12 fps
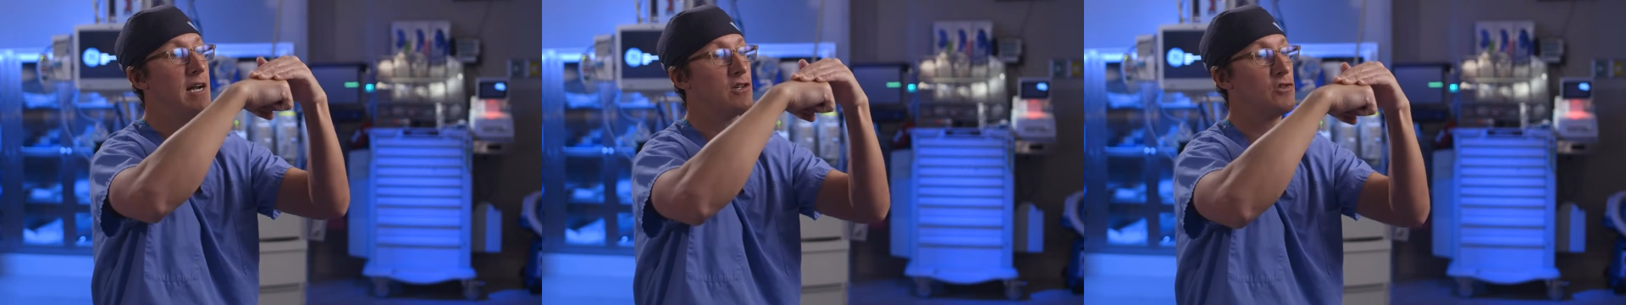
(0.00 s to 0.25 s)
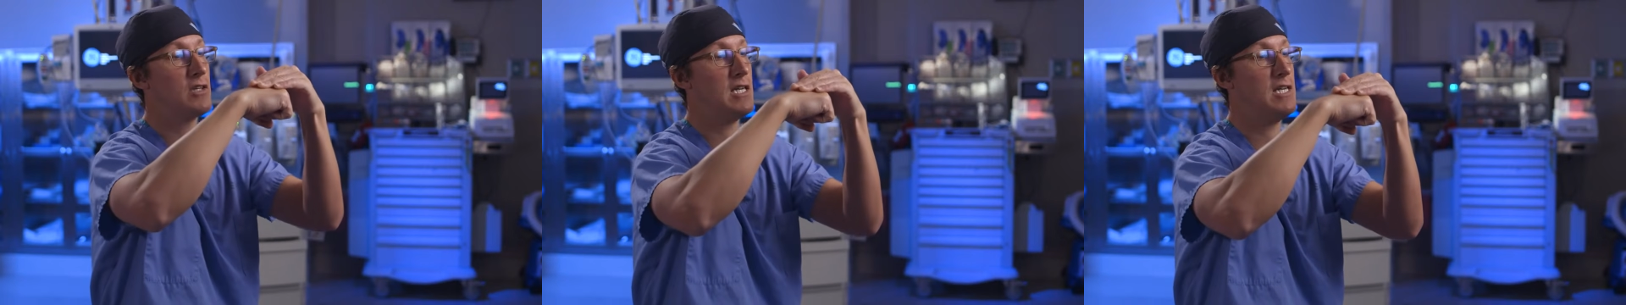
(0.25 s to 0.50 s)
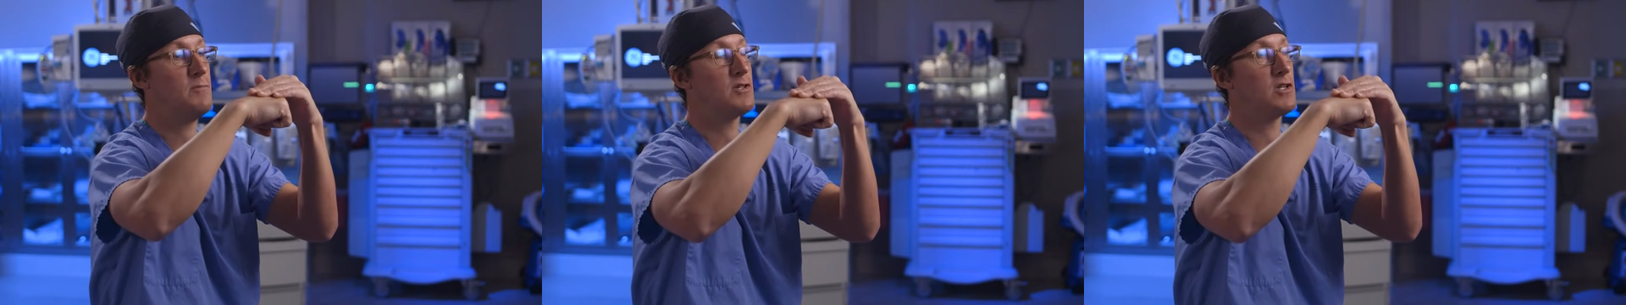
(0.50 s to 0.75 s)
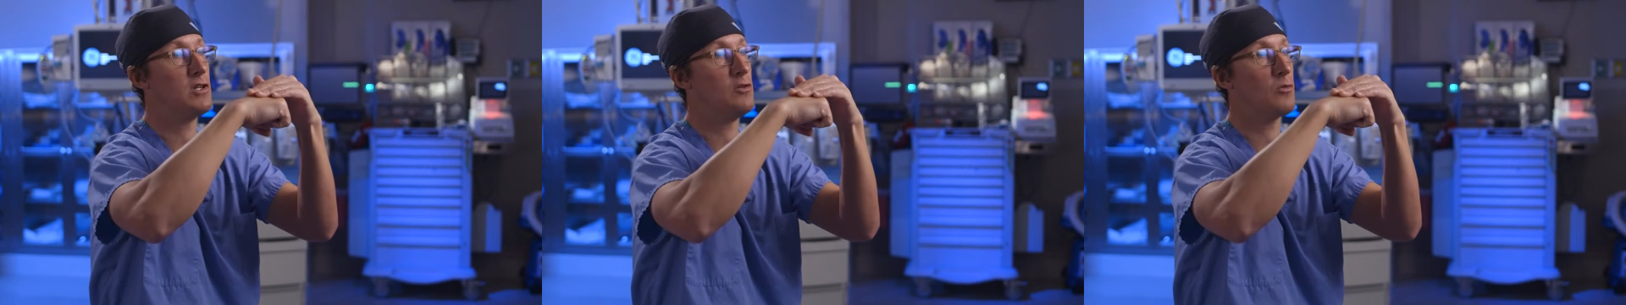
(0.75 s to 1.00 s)
actually keeps
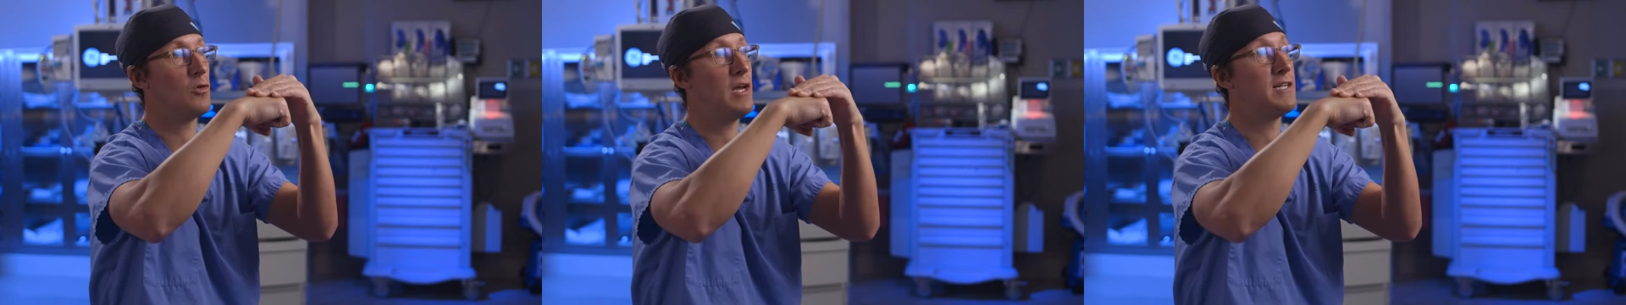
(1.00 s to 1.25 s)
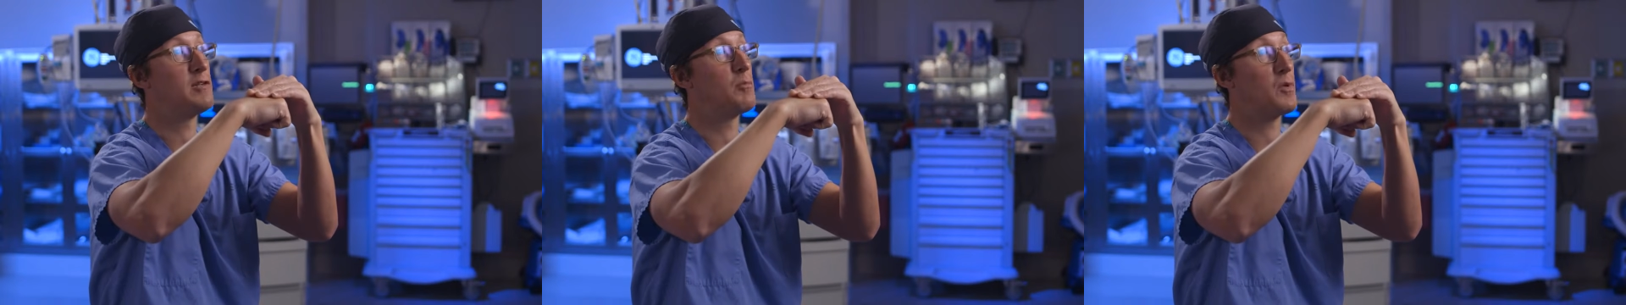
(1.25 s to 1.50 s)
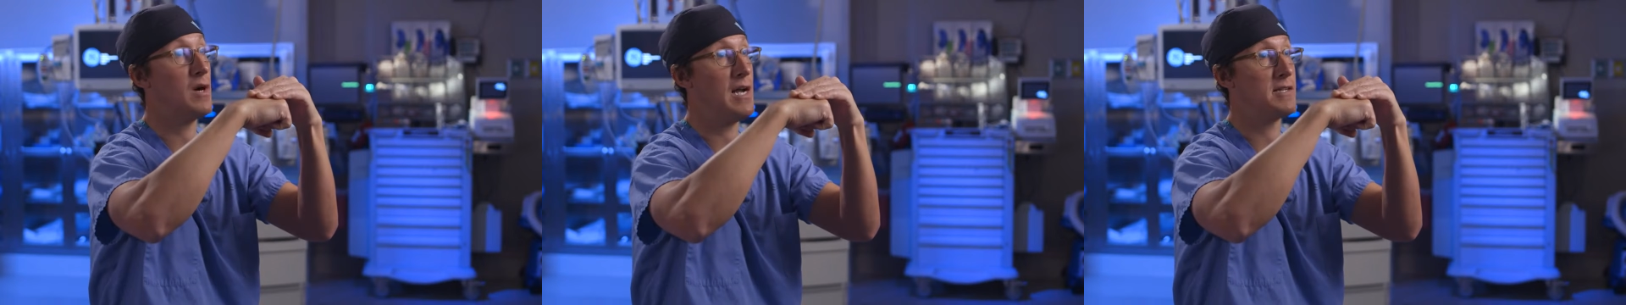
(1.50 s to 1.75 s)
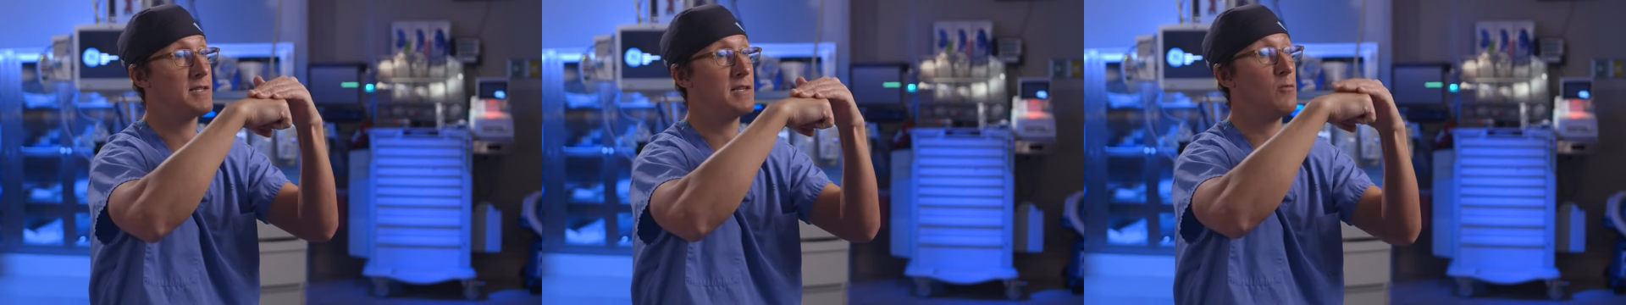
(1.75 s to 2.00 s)
the humeral head depressed.